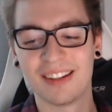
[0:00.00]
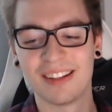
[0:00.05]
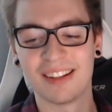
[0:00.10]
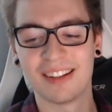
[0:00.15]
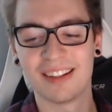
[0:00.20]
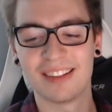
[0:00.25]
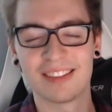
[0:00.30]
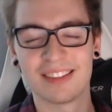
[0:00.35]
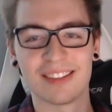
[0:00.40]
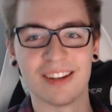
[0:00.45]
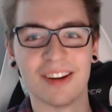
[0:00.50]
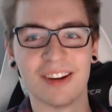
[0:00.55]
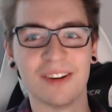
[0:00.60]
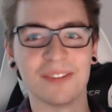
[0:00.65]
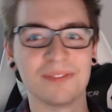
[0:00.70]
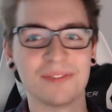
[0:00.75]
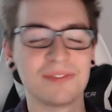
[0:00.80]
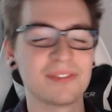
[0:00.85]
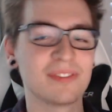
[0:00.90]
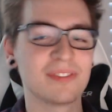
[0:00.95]
So,
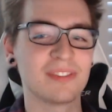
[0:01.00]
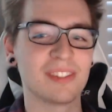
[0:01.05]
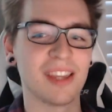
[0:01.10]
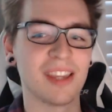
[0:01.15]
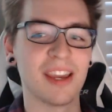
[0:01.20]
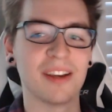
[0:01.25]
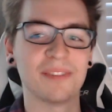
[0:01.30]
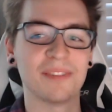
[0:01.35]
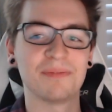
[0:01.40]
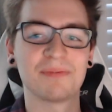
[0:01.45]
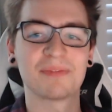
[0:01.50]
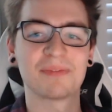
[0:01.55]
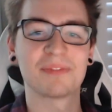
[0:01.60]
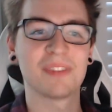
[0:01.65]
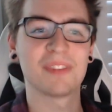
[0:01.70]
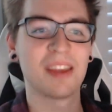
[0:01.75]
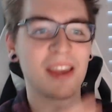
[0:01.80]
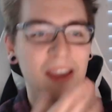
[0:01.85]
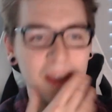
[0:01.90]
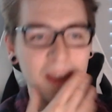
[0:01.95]
yeah.
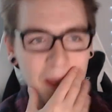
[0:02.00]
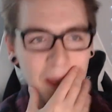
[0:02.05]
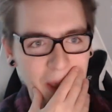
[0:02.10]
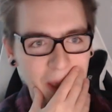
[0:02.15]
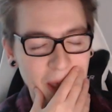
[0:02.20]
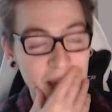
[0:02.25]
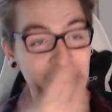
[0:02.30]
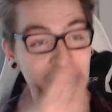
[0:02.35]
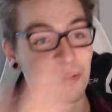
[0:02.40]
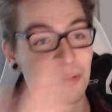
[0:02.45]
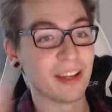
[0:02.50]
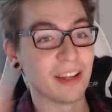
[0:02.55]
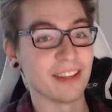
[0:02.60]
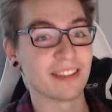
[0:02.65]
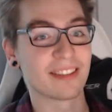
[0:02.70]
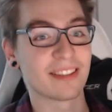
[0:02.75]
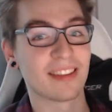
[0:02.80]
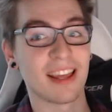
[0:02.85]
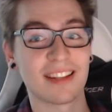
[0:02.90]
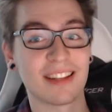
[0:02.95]

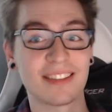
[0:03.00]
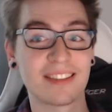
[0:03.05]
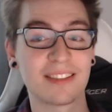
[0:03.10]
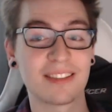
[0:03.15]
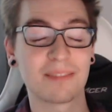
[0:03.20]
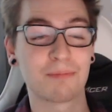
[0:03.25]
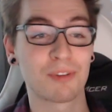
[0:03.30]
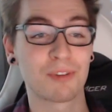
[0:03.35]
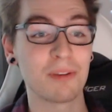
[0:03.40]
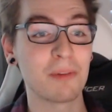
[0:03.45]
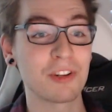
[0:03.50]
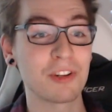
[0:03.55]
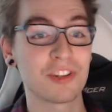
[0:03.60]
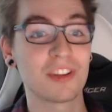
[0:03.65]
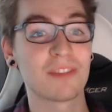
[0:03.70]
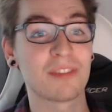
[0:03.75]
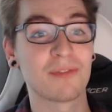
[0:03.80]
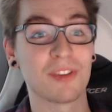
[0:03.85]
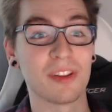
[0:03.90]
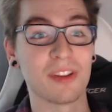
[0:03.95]
Anyways, that's pretty much
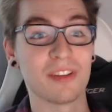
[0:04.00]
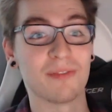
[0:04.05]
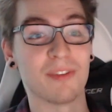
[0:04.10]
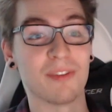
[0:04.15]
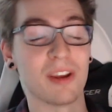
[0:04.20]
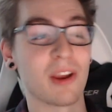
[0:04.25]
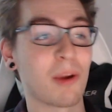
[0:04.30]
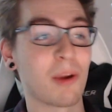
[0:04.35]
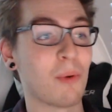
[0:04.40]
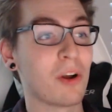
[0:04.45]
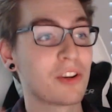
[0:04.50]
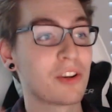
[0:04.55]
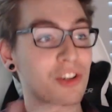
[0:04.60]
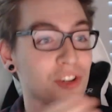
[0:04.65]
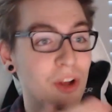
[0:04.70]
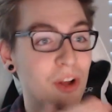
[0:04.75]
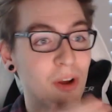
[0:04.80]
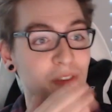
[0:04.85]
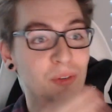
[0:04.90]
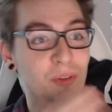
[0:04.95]
it for this video. I wanted to
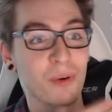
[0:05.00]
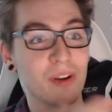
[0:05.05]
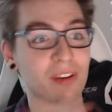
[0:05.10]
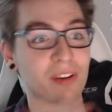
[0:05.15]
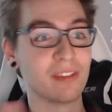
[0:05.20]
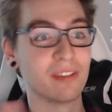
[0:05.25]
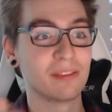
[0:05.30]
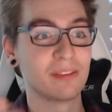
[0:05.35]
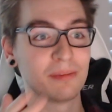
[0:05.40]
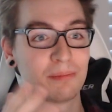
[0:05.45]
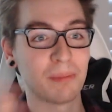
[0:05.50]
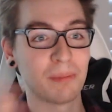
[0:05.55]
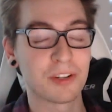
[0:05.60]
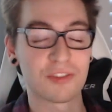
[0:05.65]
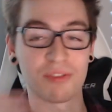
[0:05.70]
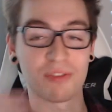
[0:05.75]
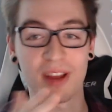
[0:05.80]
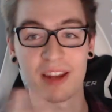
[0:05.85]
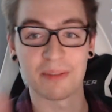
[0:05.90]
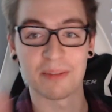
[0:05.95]
show everyone a bunch
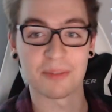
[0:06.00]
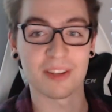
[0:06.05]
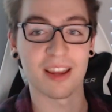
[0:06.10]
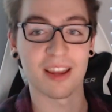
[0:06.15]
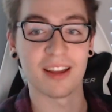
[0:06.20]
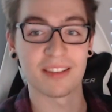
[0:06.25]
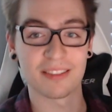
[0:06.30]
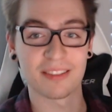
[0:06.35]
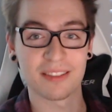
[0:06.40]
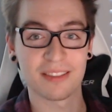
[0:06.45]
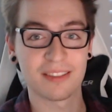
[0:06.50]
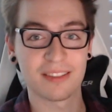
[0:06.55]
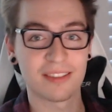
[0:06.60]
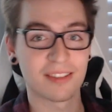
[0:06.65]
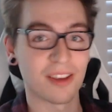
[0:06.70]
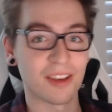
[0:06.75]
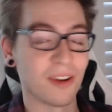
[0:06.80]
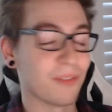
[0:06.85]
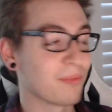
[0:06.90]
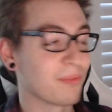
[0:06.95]
of random stats,
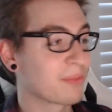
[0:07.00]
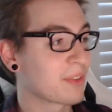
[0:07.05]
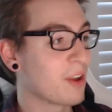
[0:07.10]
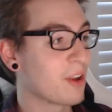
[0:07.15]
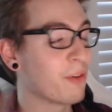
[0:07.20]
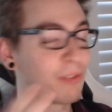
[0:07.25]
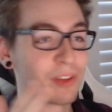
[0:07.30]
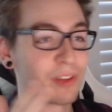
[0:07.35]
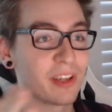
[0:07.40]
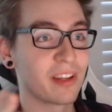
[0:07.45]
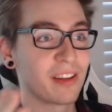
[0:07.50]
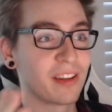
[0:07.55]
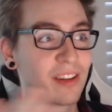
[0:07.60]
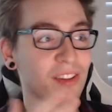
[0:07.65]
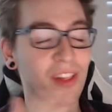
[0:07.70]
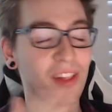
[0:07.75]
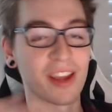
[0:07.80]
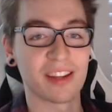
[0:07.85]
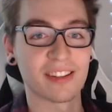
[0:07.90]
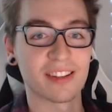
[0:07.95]
so hopefully you
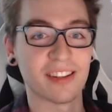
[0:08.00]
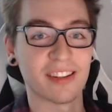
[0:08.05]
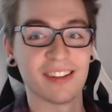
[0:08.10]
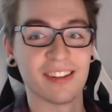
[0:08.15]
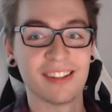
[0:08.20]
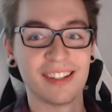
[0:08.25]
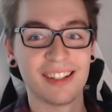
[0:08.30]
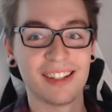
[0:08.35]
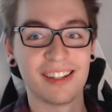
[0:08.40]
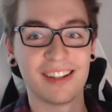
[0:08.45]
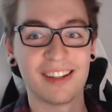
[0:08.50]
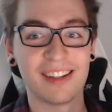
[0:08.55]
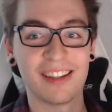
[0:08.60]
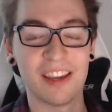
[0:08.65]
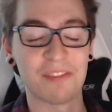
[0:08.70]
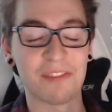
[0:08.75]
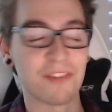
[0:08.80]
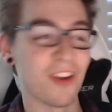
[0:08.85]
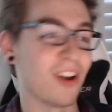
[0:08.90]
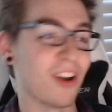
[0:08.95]
liked it.
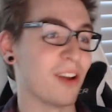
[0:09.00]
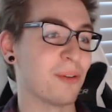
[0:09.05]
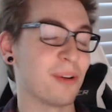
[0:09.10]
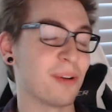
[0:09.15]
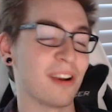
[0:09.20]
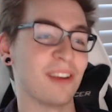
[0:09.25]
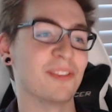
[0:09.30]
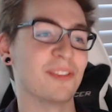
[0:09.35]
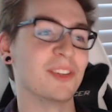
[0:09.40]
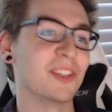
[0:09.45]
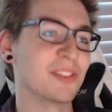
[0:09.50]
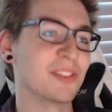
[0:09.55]
If not, whatever.